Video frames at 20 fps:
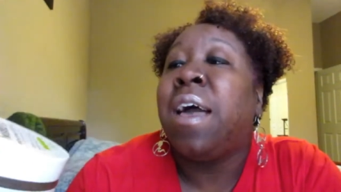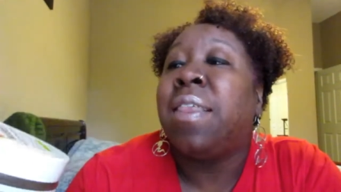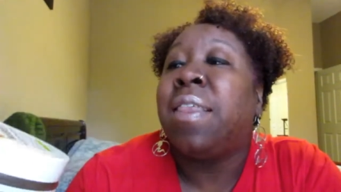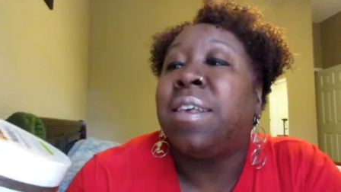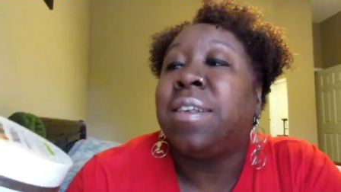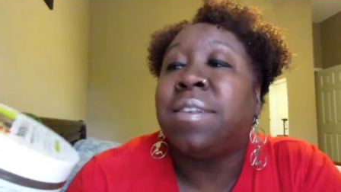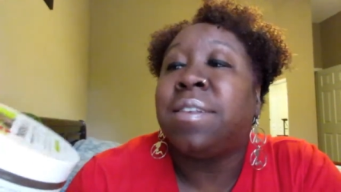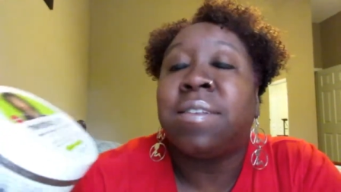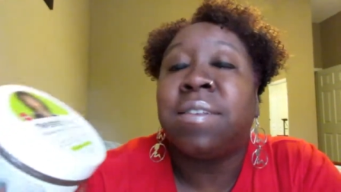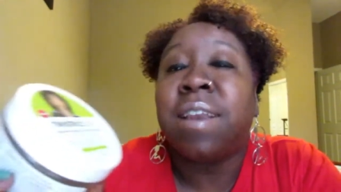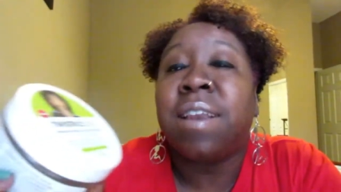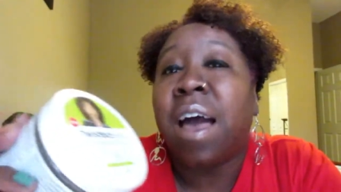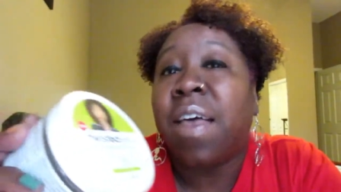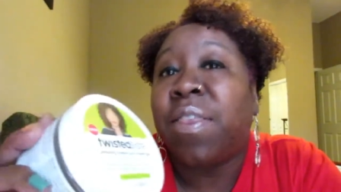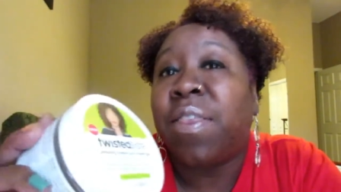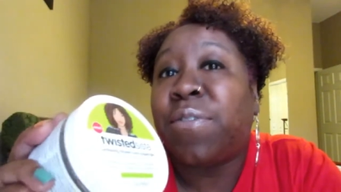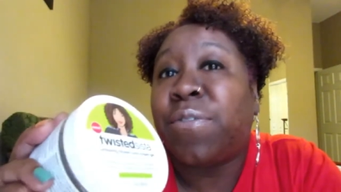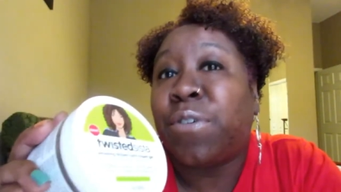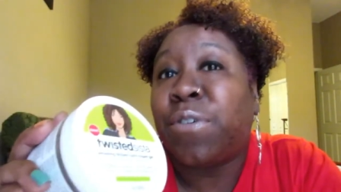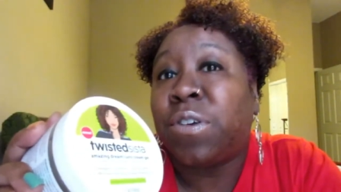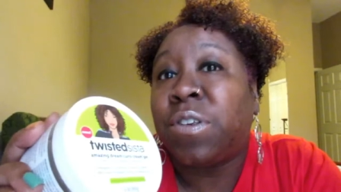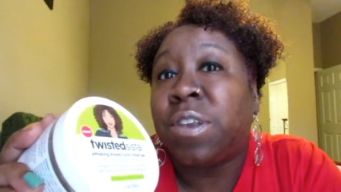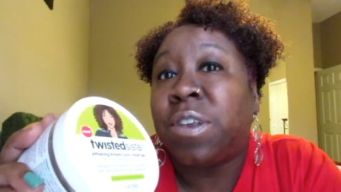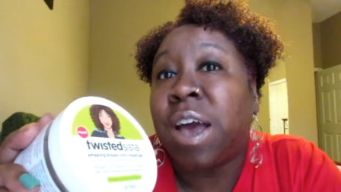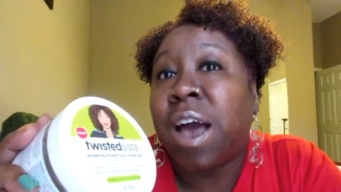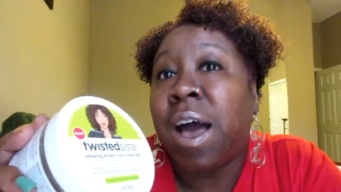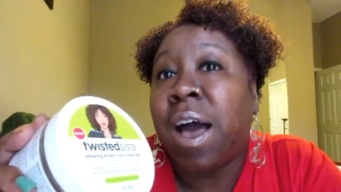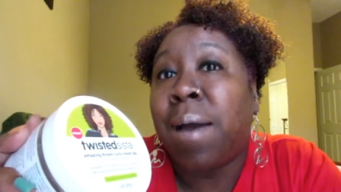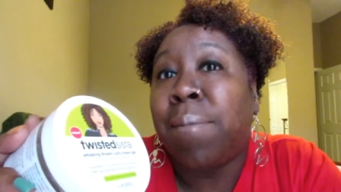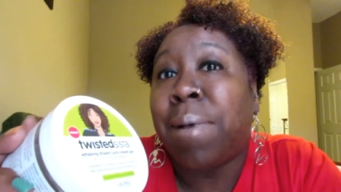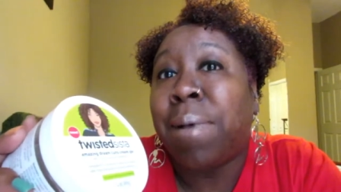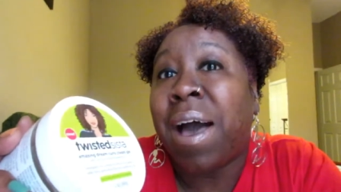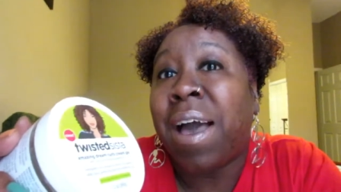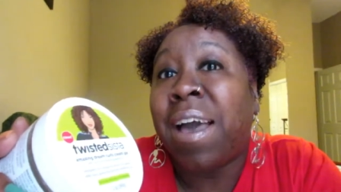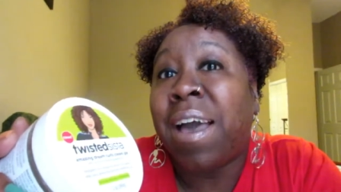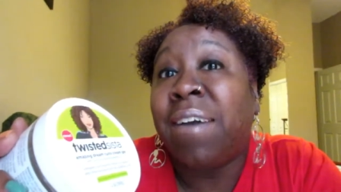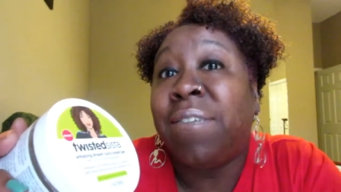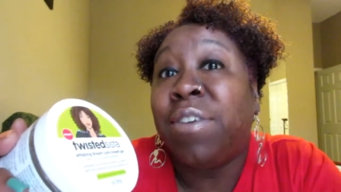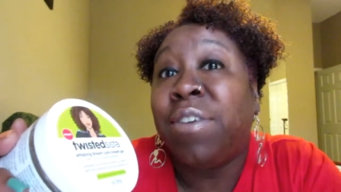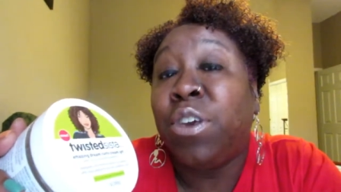This is not the first time I
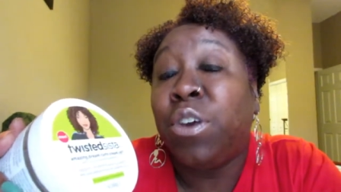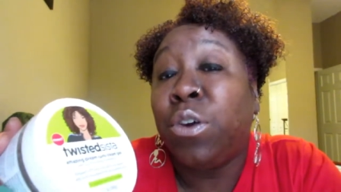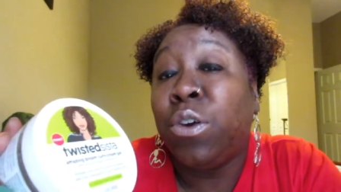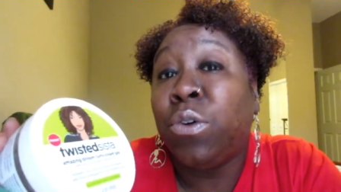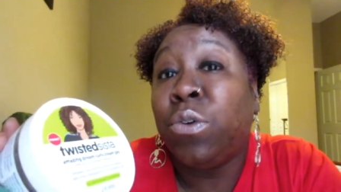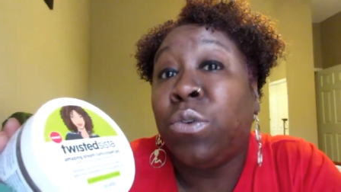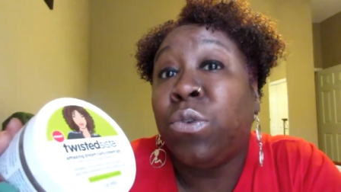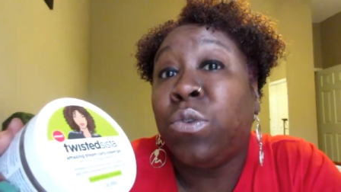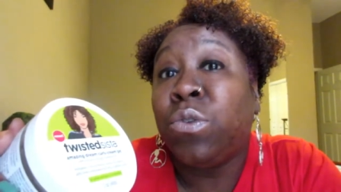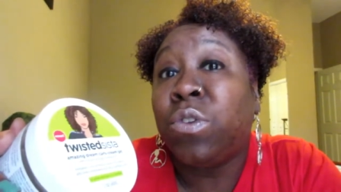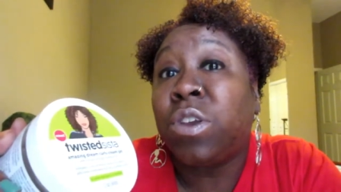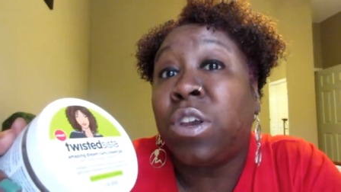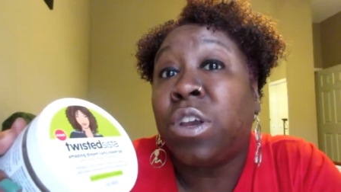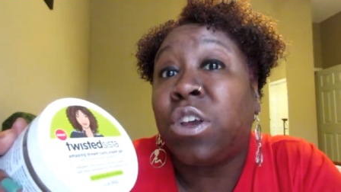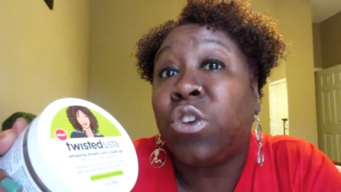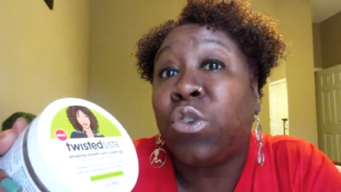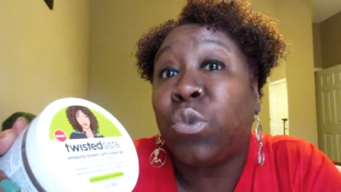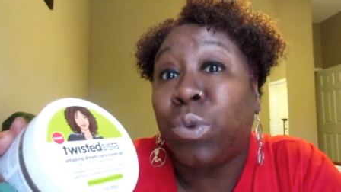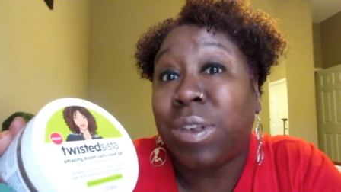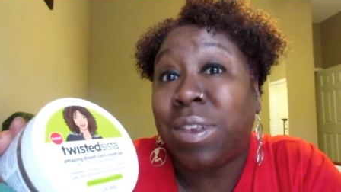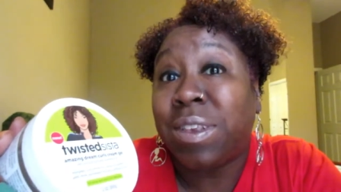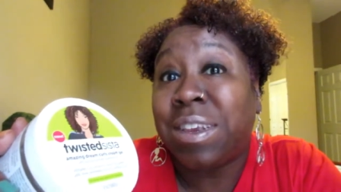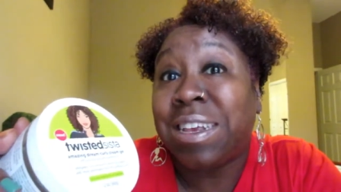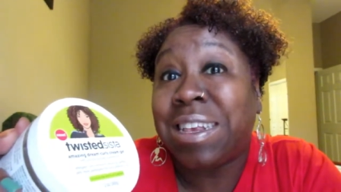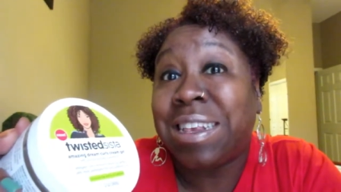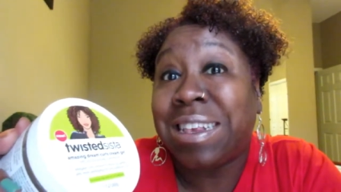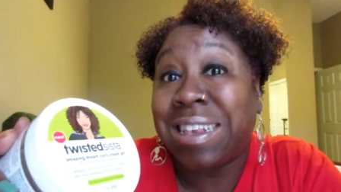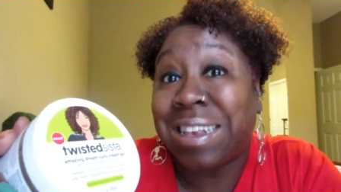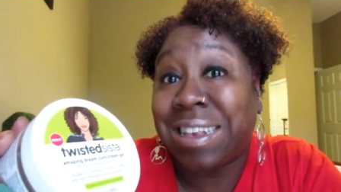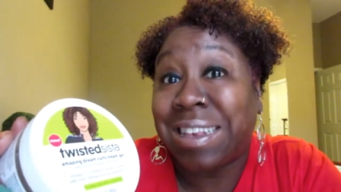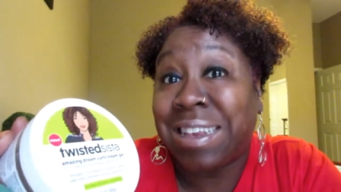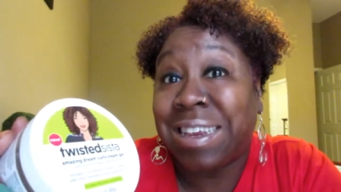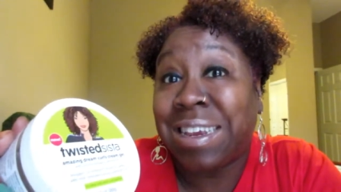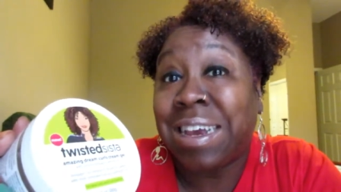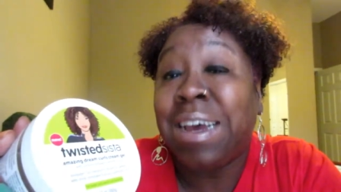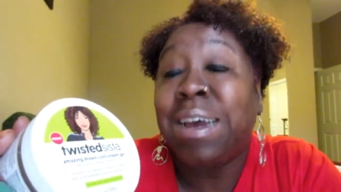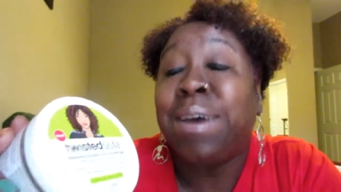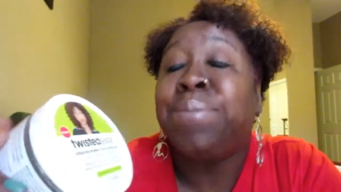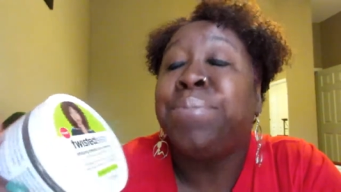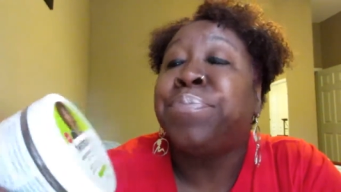have used Twisted
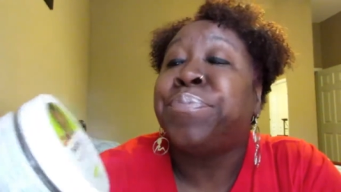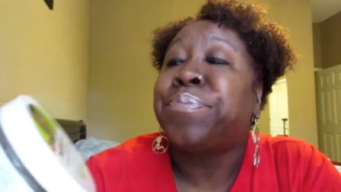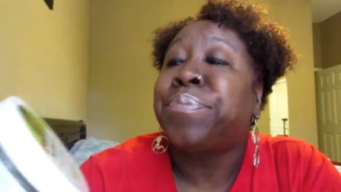Sista.